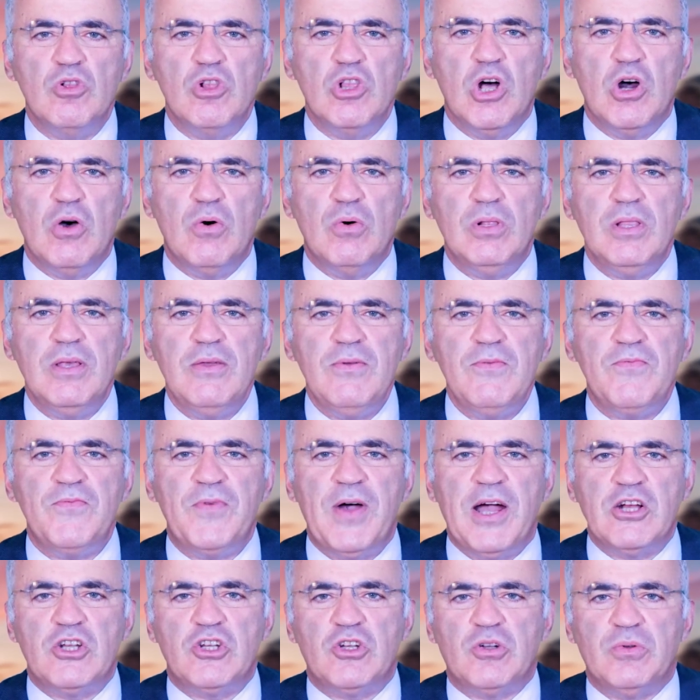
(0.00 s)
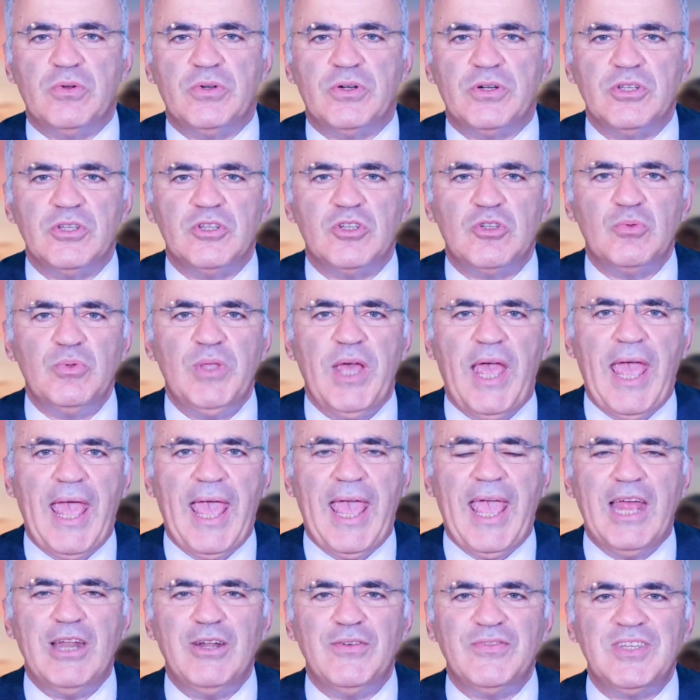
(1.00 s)
lowly functionaries to the
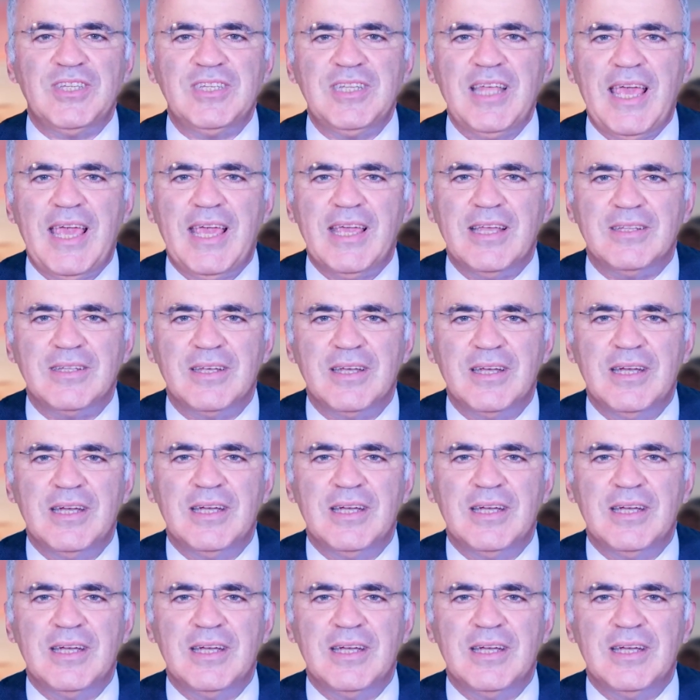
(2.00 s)
head of state,